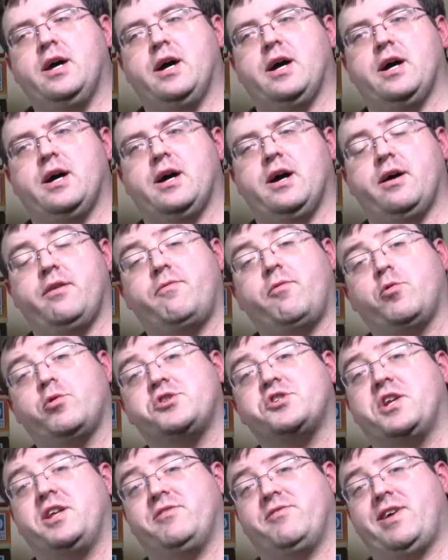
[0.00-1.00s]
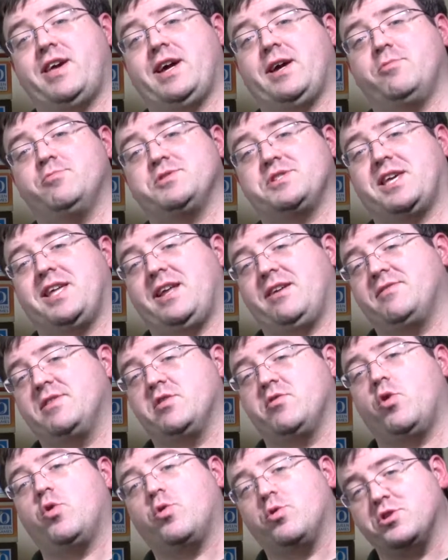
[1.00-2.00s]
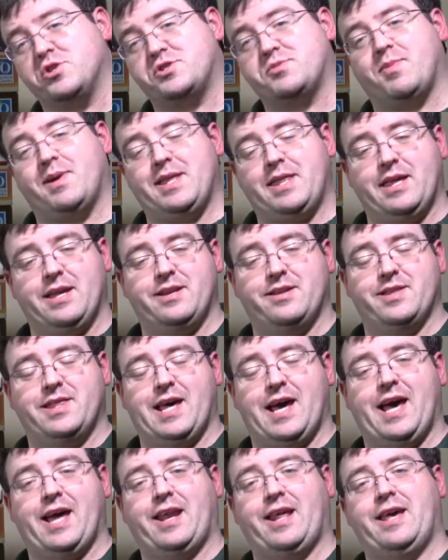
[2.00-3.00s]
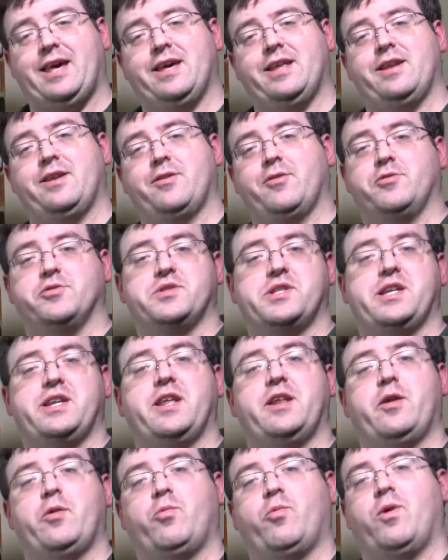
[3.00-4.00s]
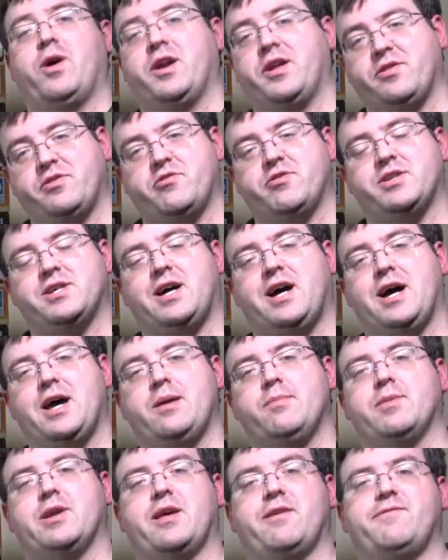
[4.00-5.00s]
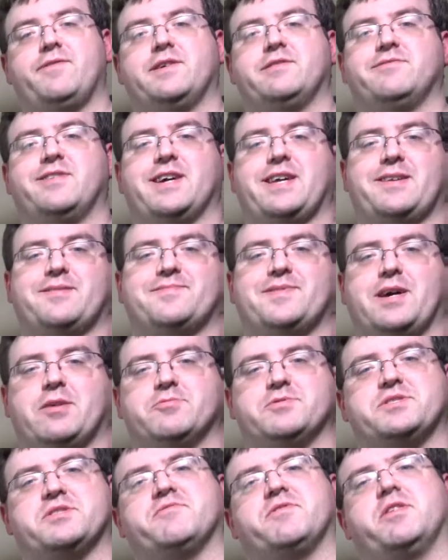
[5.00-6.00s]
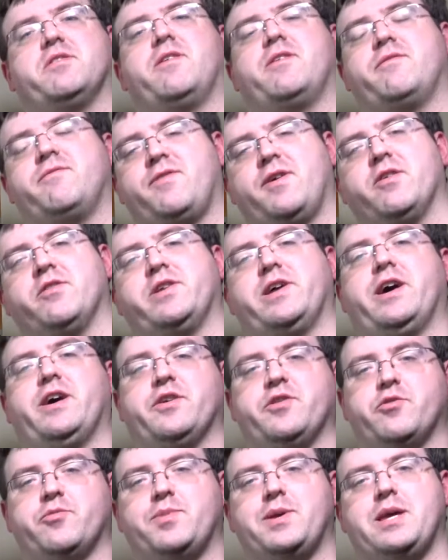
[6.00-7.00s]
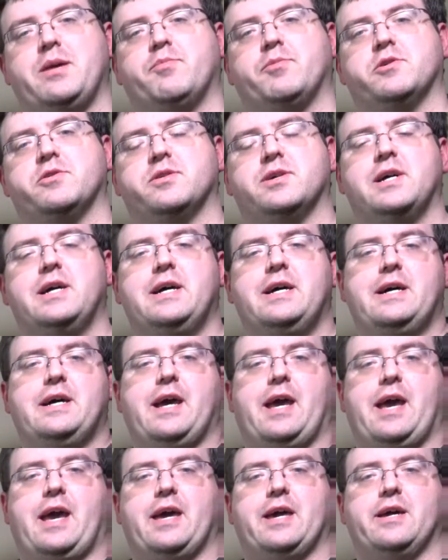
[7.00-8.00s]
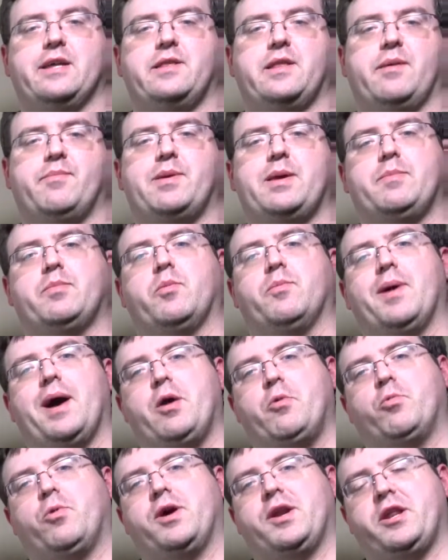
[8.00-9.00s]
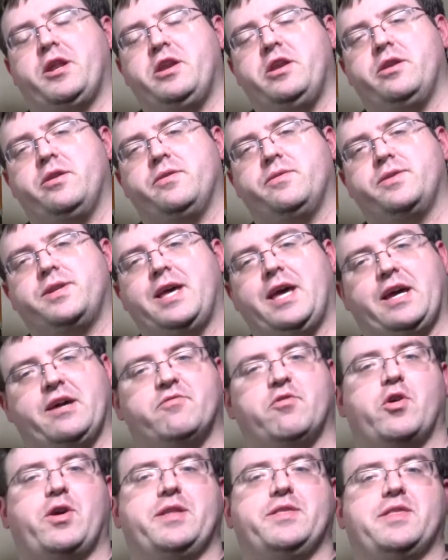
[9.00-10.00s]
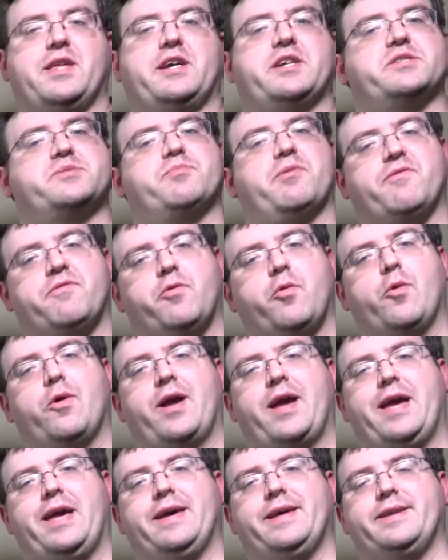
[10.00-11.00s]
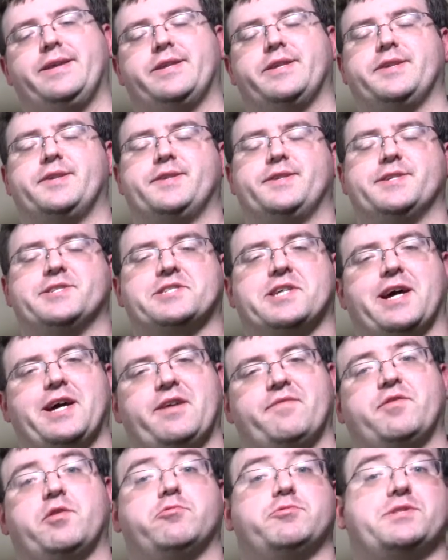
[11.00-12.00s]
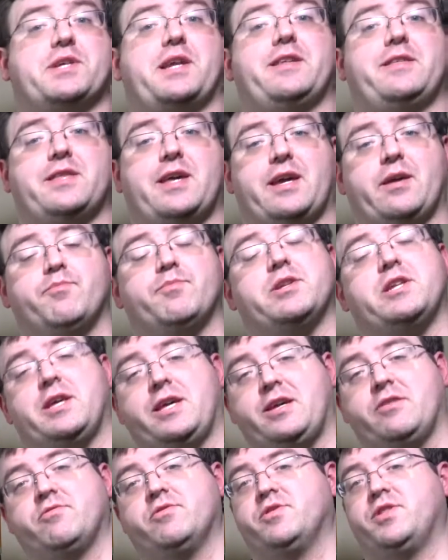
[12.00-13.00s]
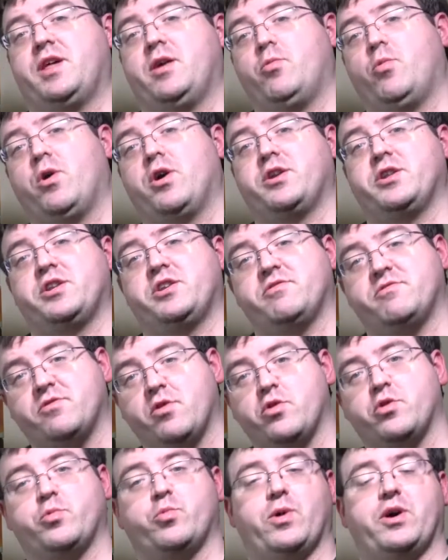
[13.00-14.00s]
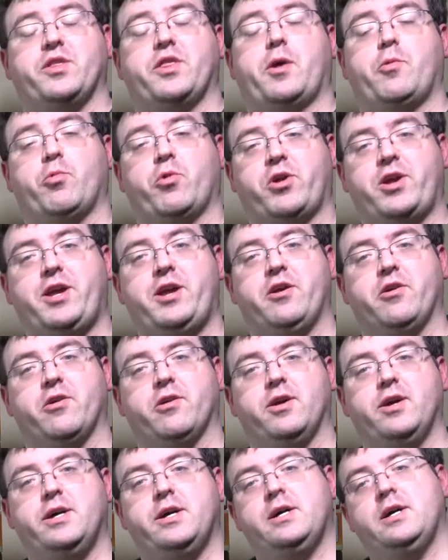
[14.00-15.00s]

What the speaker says: Unfortunately, I was getting a little hoarse by the end of that and only did it one other time, and I felt like that was a little unfair to other people and that people might want to take a look at things beforehand to decide if there was anything in particular they wanted to learn while they were here.